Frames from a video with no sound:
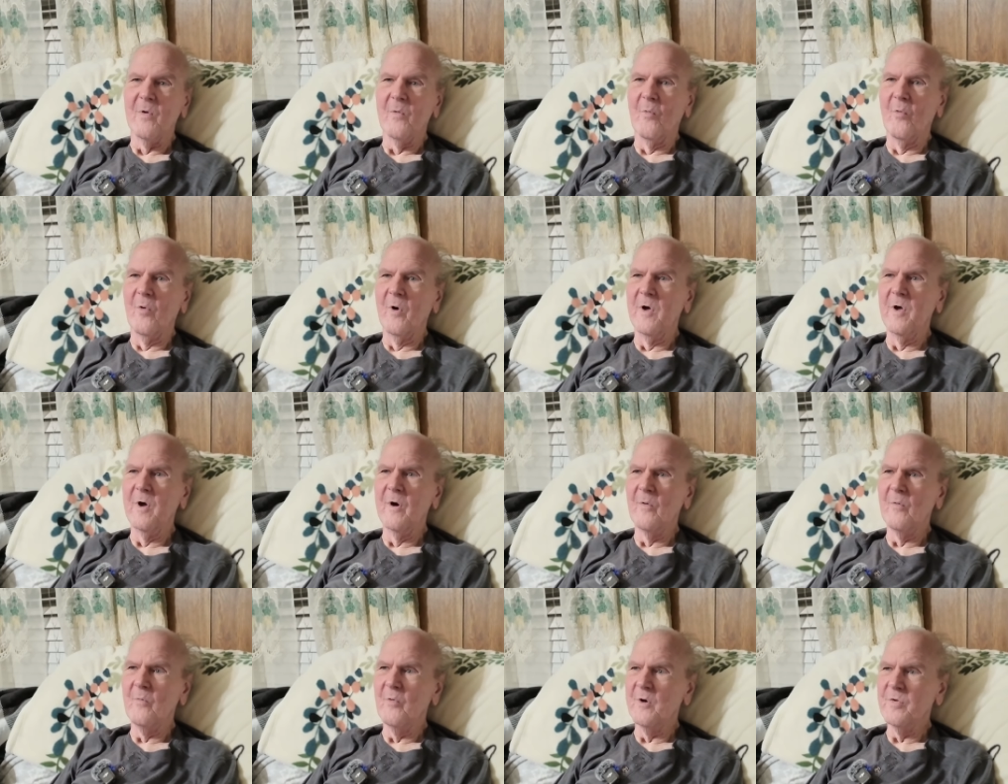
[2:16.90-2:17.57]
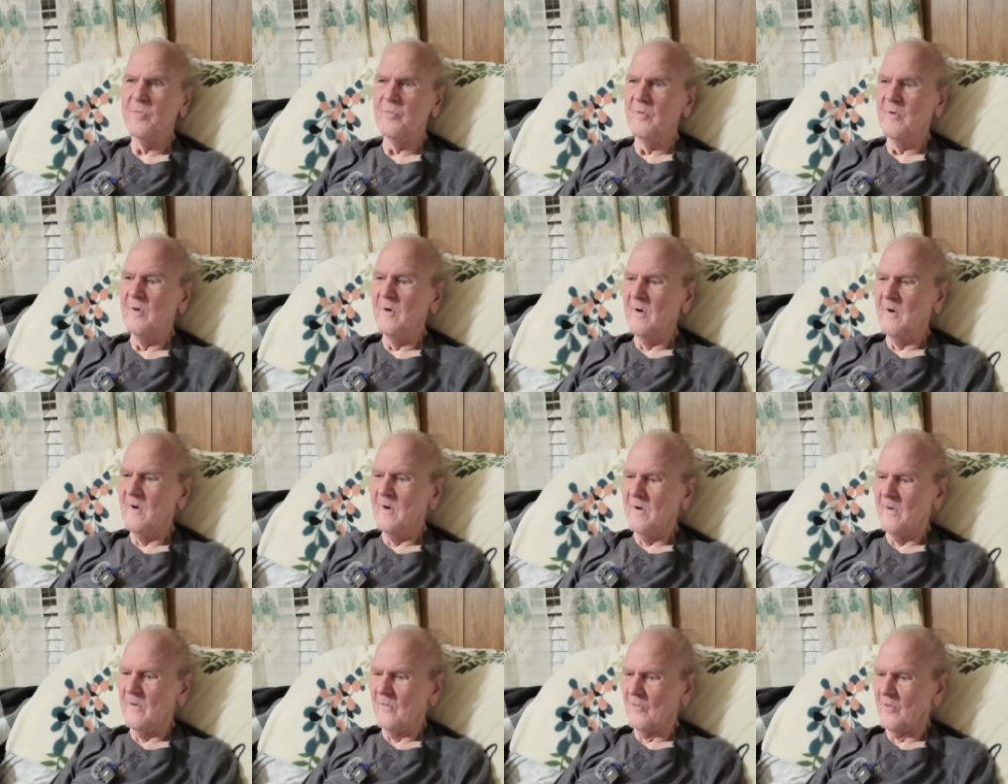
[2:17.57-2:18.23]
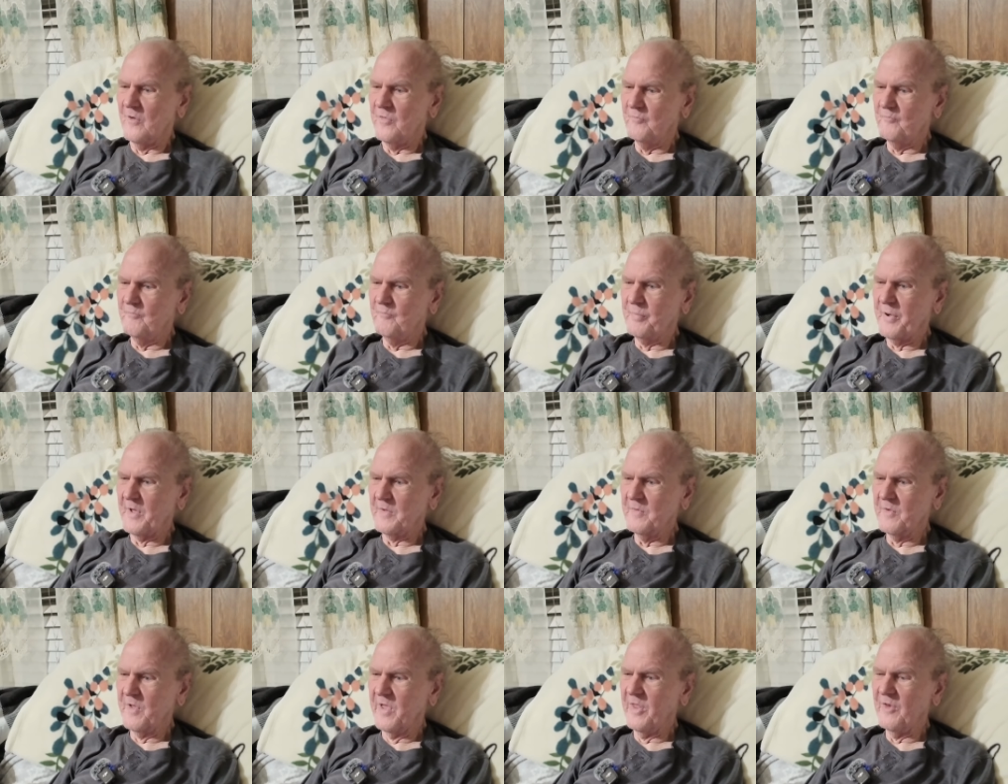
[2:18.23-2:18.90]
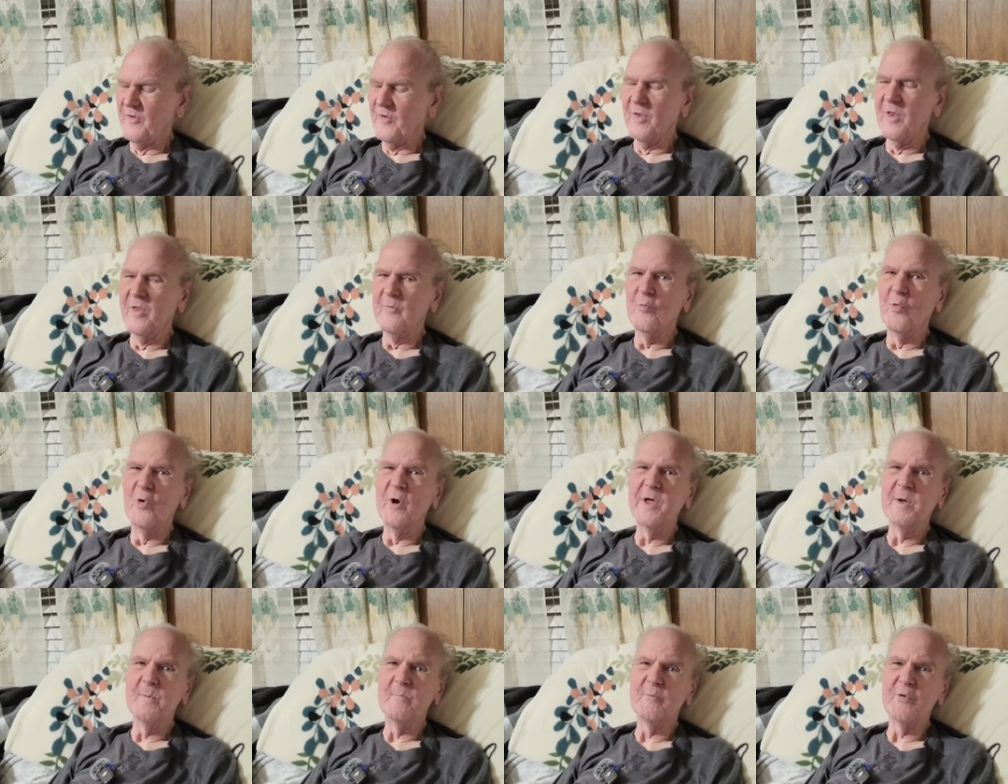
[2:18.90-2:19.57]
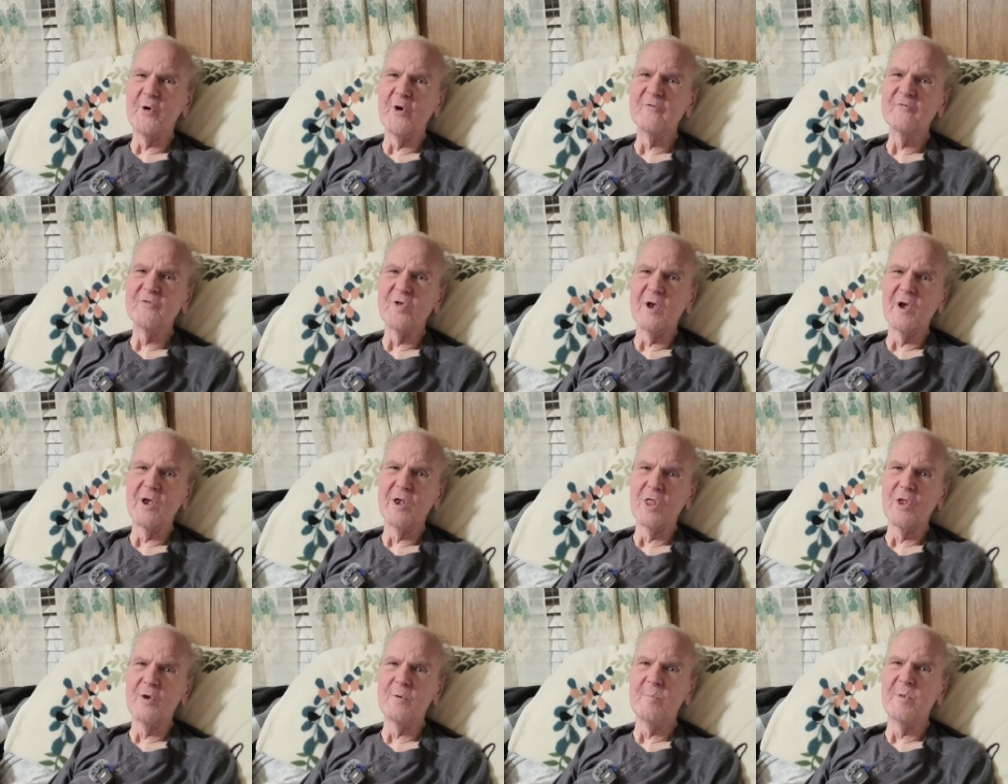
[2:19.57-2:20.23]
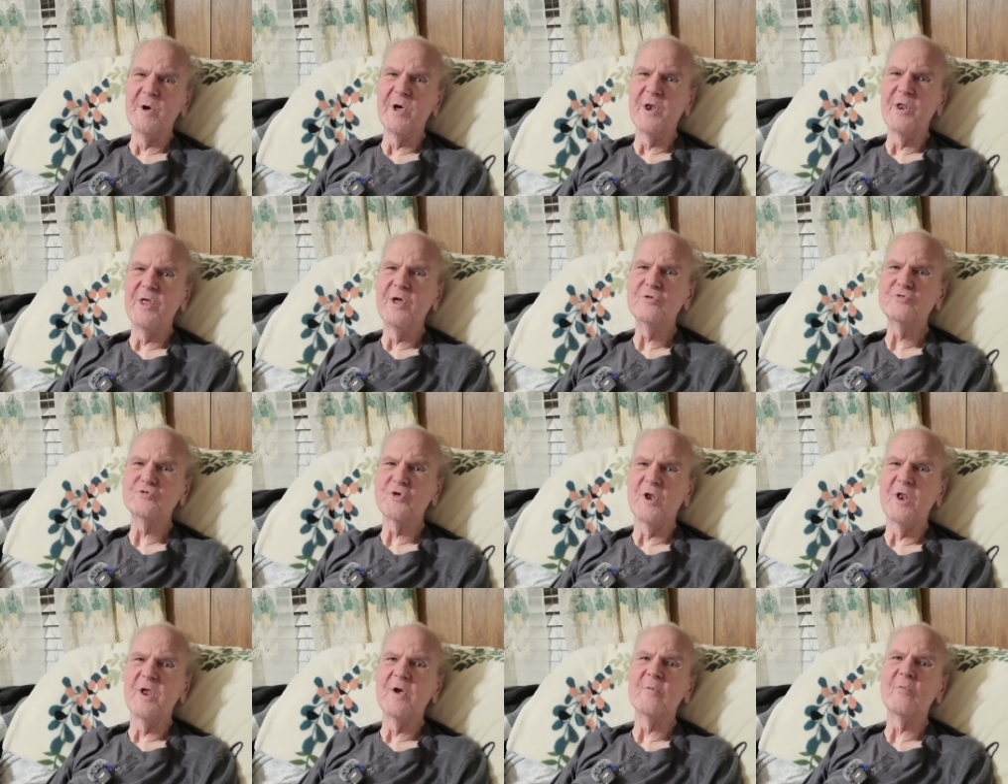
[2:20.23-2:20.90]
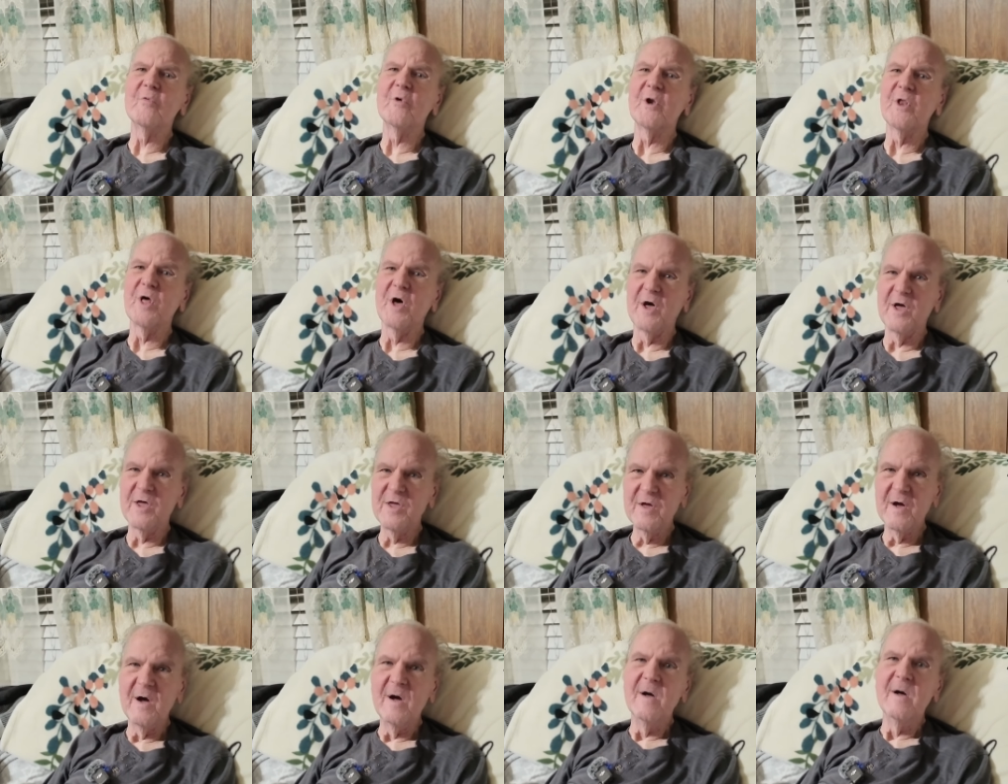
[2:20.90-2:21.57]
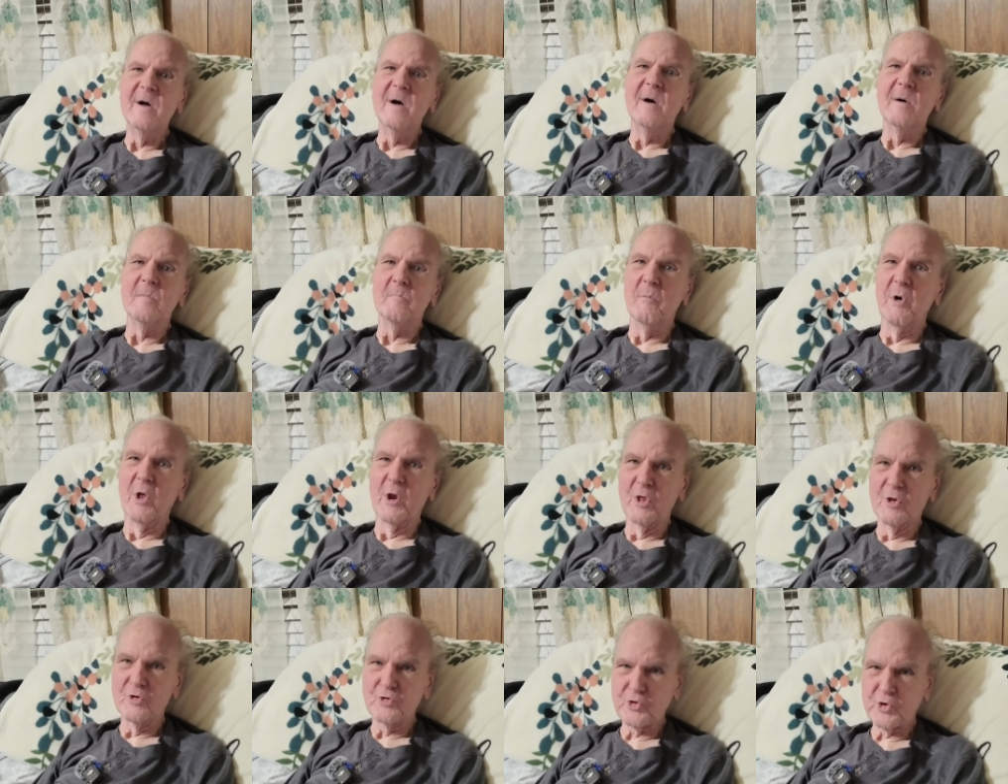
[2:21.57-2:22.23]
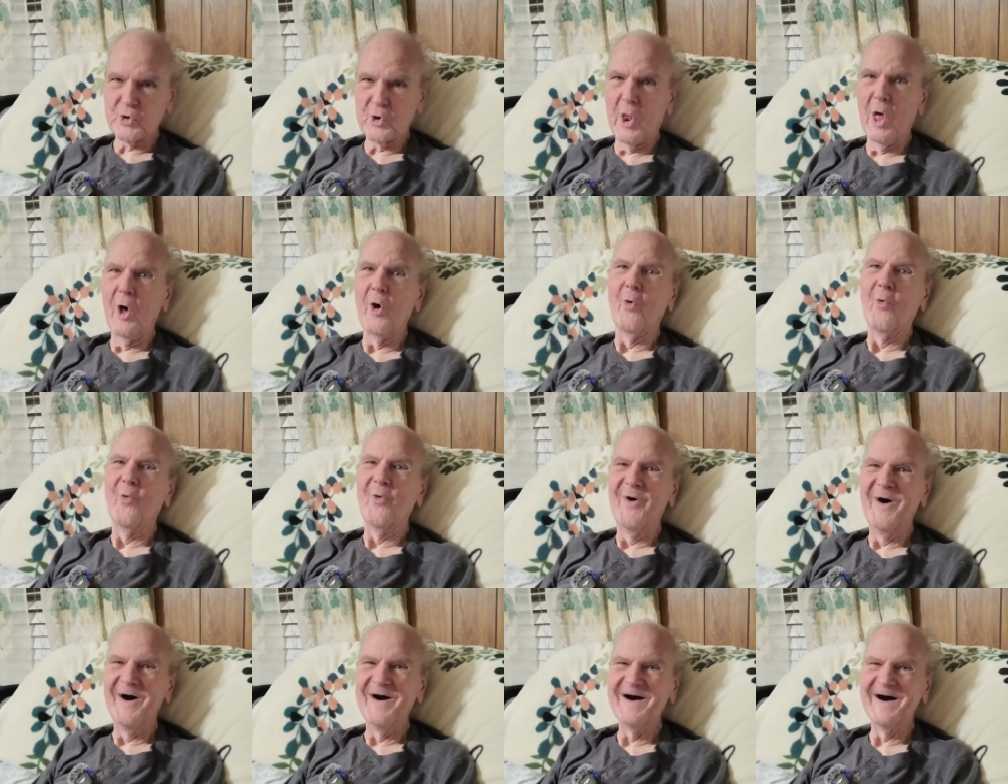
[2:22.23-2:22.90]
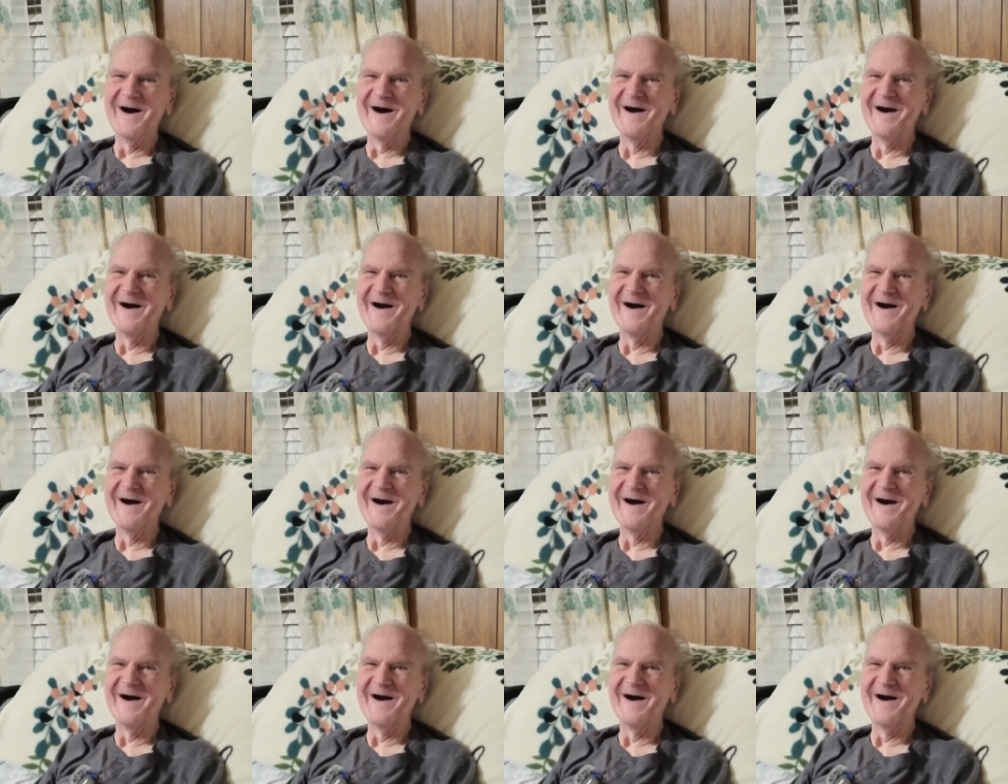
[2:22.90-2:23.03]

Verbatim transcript: We know well, you've had some we, issues. We're getting, we improving a little bit each and every day, but it's slow.